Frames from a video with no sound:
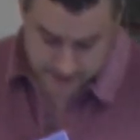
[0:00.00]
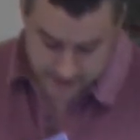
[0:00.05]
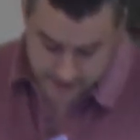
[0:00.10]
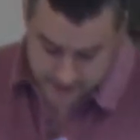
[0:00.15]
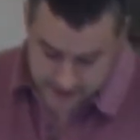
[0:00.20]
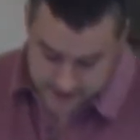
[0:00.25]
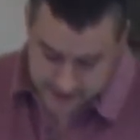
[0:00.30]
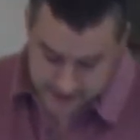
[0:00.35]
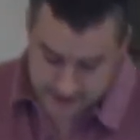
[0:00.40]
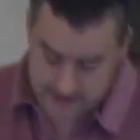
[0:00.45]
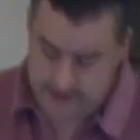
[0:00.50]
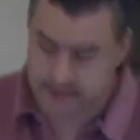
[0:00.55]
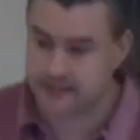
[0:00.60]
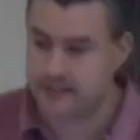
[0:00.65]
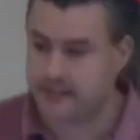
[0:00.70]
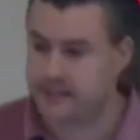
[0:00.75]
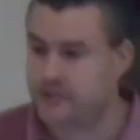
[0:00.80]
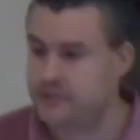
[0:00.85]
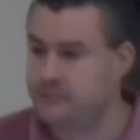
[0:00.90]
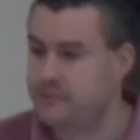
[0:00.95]
patriarchy,
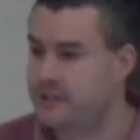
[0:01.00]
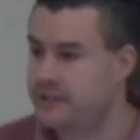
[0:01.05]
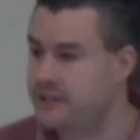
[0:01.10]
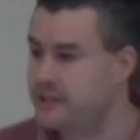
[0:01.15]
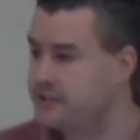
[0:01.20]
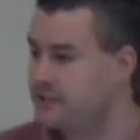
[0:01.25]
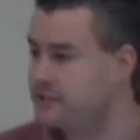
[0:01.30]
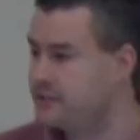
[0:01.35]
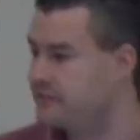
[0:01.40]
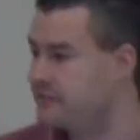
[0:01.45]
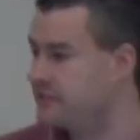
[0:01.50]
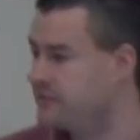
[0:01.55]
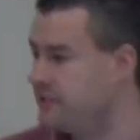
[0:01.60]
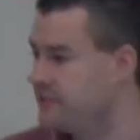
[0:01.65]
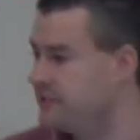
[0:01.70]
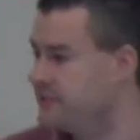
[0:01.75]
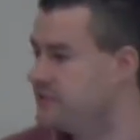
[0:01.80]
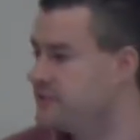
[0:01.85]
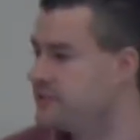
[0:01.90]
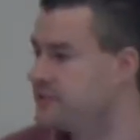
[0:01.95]
accumulation of
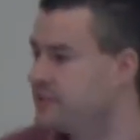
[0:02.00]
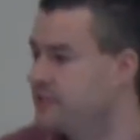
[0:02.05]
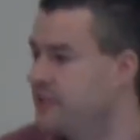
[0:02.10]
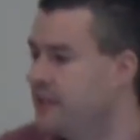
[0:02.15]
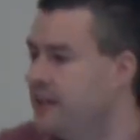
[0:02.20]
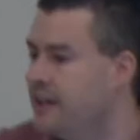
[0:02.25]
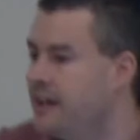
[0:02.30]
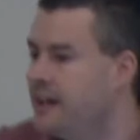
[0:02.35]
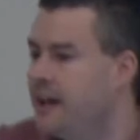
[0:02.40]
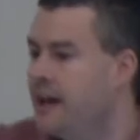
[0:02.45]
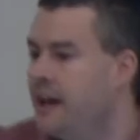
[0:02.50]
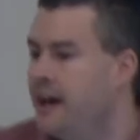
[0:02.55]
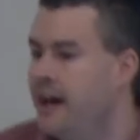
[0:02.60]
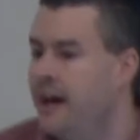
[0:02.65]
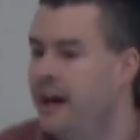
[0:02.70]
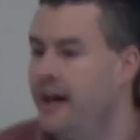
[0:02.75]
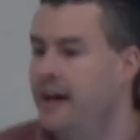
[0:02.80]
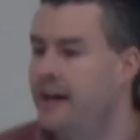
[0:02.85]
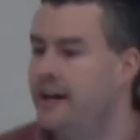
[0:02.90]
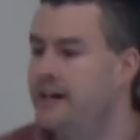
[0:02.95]
goods,
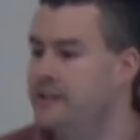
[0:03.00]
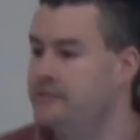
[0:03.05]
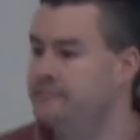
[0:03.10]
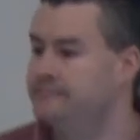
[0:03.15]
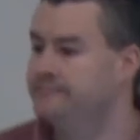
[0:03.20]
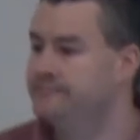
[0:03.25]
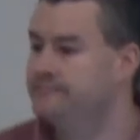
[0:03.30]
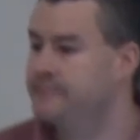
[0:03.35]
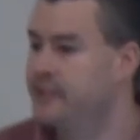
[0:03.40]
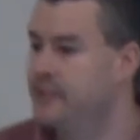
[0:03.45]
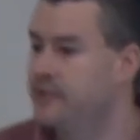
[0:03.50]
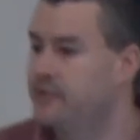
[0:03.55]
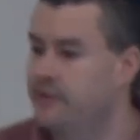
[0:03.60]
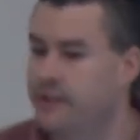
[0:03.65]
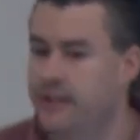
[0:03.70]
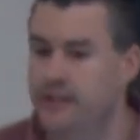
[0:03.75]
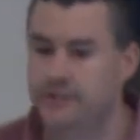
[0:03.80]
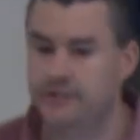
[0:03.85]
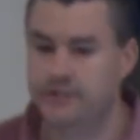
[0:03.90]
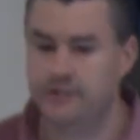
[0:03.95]
um, the
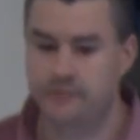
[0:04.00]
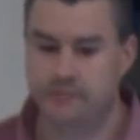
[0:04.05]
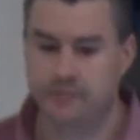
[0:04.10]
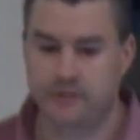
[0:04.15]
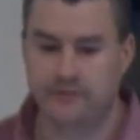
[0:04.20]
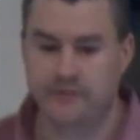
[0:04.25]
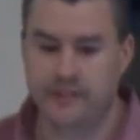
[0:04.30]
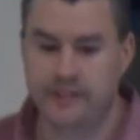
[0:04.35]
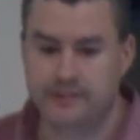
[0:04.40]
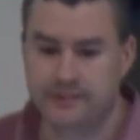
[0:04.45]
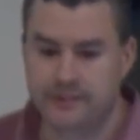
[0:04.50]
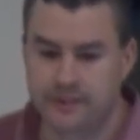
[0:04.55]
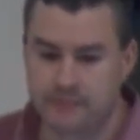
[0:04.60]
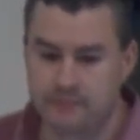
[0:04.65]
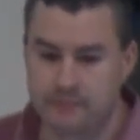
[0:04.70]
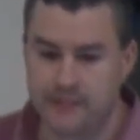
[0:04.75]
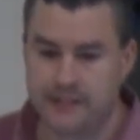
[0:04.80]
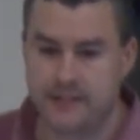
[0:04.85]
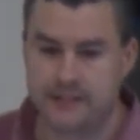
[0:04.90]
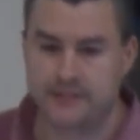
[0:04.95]
creation of professional
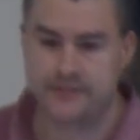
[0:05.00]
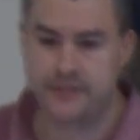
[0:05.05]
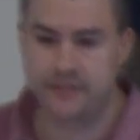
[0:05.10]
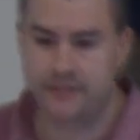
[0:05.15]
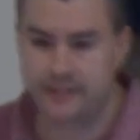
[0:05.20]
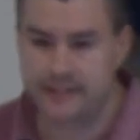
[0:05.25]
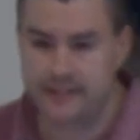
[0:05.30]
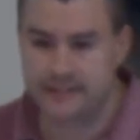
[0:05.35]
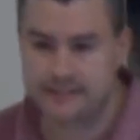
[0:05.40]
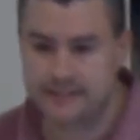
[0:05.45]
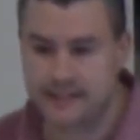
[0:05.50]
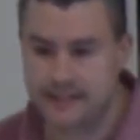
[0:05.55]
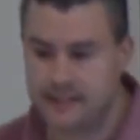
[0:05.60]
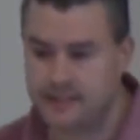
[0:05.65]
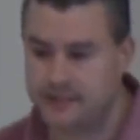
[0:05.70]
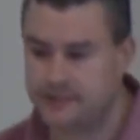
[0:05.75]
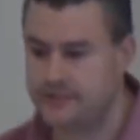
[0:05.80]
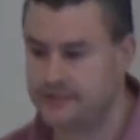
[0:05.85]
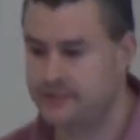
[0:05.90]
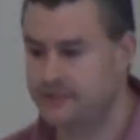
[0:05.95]
military
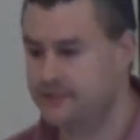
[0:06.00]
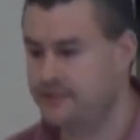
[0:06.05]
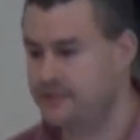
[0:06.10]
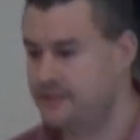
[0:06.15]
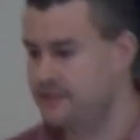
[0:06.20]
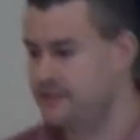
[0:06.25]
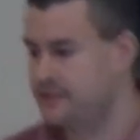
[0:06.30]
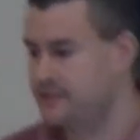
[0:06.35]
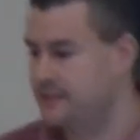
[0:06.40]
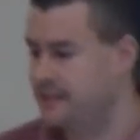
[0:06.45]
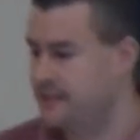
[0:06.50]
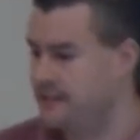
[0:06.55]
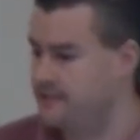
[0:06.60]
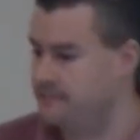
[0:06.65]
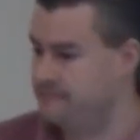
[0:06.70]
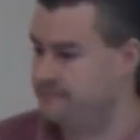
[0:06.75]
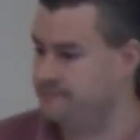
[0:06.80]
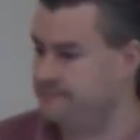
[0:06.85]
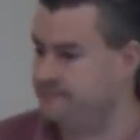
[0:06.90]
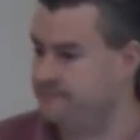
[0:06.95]
organizations,
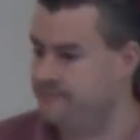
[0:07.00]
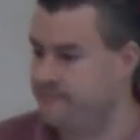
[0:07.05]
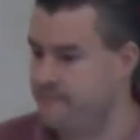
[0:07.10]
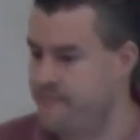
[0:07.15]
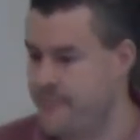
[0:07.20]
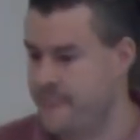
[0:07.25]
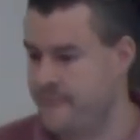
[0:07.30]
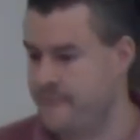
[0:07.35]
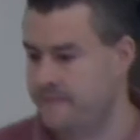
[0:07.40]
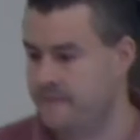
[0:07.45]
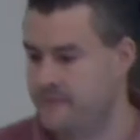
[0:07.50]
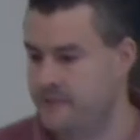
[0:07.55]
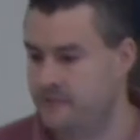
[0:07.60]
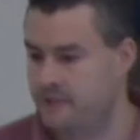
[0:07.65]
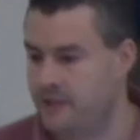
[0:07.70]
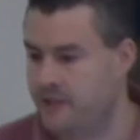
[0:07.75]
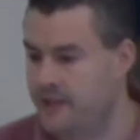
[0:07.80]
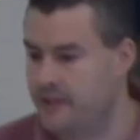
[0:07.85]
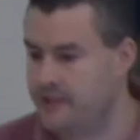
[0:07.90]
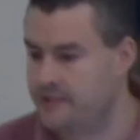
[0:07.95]
um, the
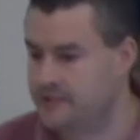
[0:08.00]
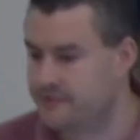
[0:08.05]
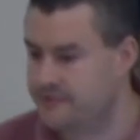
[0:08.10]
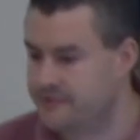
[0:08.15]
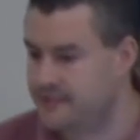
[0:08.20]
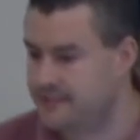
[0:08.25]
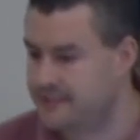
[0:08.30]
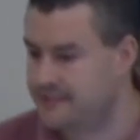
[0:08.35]
rise of